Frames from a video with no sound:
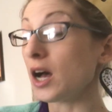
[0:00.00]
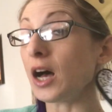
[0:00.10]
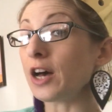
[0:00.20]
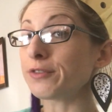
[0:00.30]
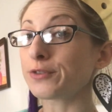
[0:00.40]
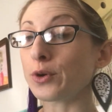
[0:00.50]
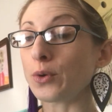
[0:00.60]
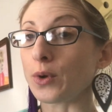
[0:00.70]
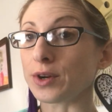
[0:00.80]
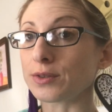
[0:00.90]
"Of
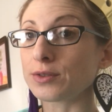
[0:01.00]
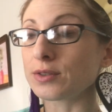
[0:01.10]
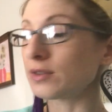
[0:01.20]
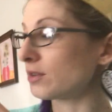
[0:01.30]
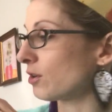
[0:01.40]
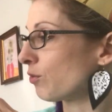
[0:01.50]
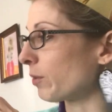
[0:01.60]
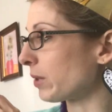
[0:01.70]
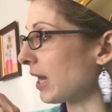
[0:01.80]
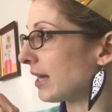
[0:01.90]
course,"
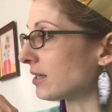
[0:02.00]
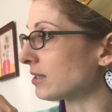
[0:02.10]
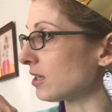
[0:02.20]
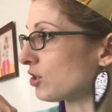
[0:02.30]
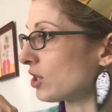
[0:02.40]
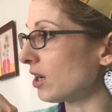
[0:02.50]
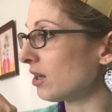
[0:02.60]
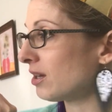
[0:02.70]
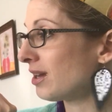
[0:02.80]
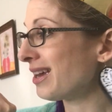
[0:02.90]
replied Catitia,
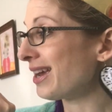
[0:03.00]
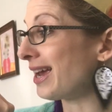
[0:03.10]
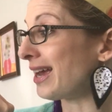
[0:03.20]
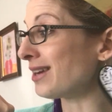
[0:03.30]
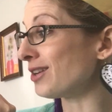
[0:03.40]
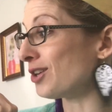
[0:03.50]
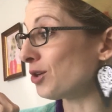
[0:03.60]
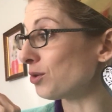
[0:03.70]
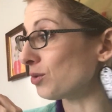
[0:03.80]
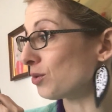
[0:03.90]
"and
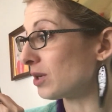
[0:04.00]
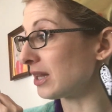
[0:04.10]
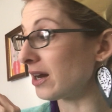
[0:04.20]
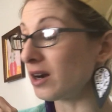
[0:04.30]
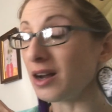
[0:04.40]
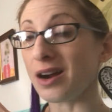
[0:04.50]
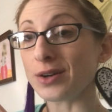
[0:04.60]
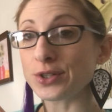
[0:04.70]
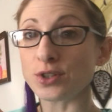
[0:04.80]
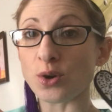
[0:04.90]
you, Clara, are
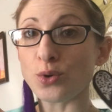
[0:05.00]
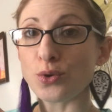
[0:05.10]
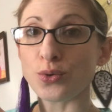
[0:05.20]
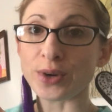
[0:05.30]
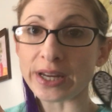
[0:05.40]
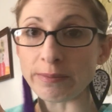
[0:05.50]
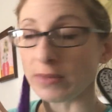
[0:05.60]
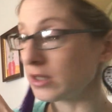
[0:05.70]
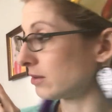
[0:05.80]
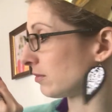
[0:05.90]
so cream."
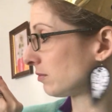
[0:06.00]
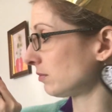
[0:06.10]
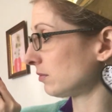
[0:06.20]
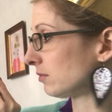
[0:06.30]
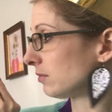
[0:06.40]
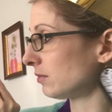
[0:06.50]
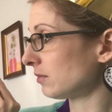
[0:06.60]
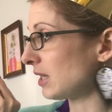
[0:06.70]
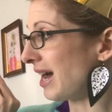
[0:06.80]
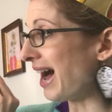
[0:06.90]

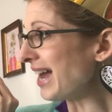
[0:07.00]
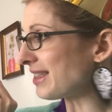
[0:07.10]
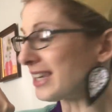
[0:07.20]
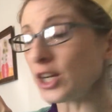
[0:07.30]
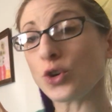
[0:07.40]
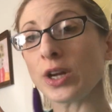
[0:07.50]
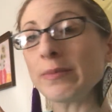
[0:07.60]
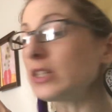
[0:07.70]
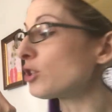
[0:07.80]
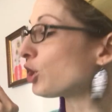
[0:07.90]
"I think cream
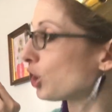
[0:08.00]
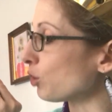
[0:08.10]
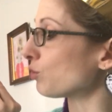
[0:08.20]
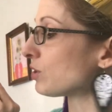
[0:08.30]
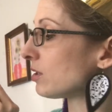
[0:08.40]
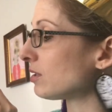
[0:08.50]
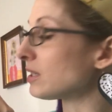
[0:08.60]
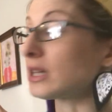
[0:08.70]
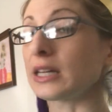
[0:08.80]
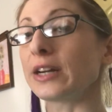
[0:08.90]
is cute,"
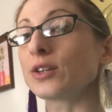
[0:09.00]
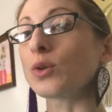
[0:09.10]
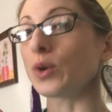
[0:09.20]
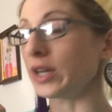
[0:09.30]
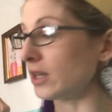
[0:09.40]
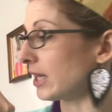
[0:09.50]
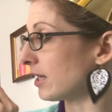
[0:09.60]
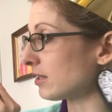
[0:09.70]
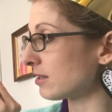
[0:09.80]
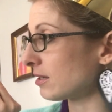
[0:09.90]
declared
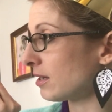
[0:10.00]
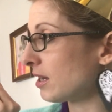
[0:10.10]
Cornelius.